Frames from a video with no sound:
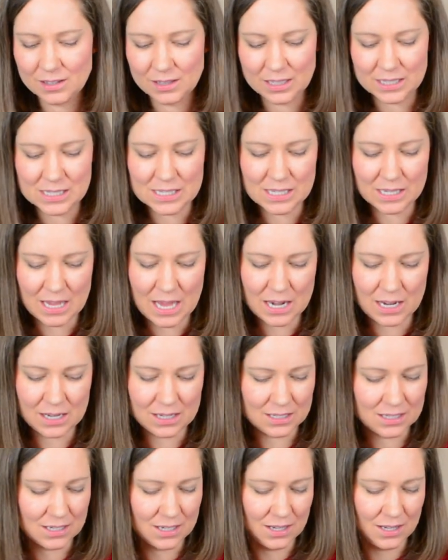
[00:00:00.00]
let's look at
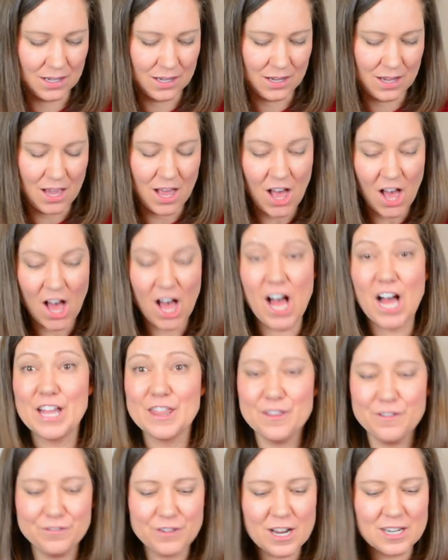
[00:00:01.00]
it,
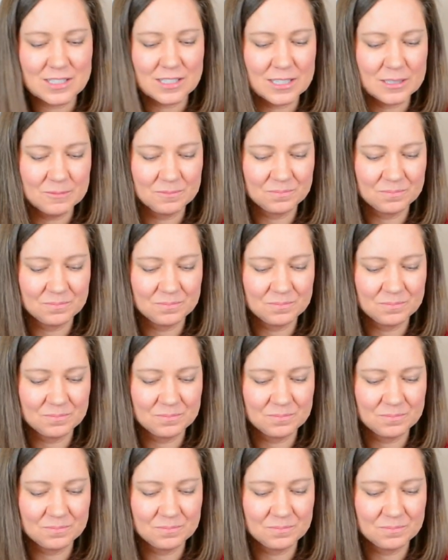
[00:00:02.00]
on the front.